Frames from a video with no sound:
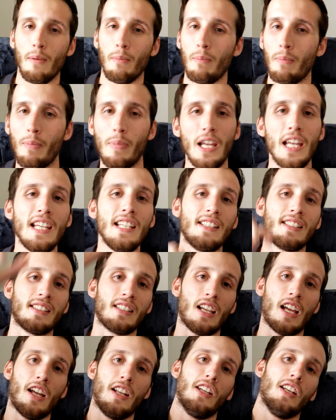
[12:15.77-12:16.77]
Peace
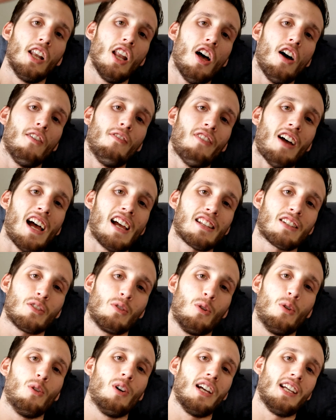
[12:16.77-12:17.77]
and love as
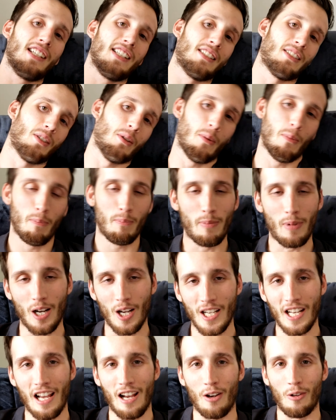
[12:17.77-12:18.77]
always. Bye
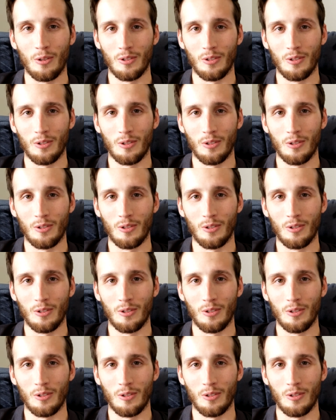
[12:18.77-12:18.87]
now.